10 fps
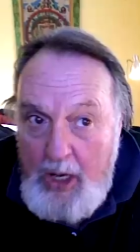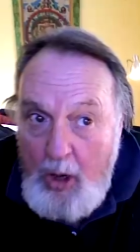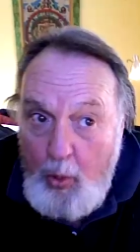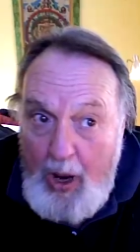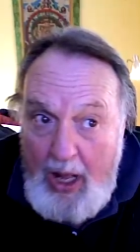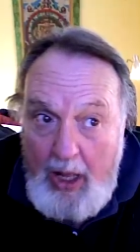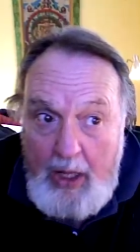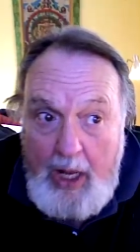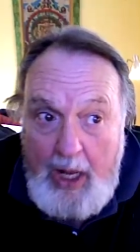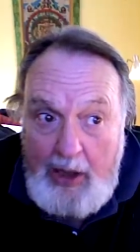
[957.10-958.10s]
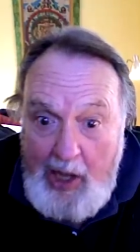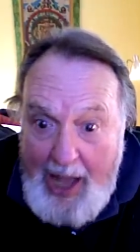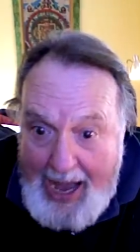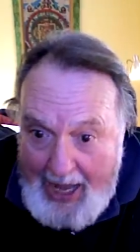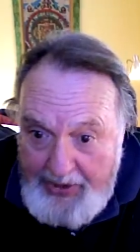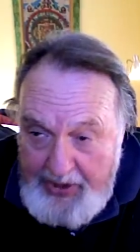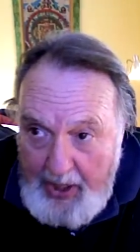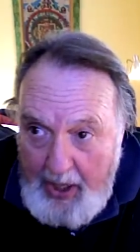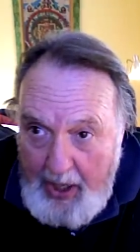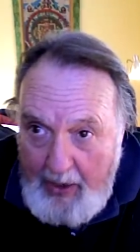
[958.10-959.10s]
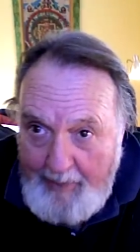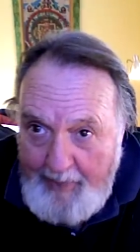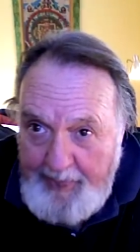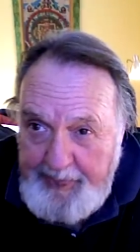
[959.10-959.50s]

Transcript: Well, a lot. Um,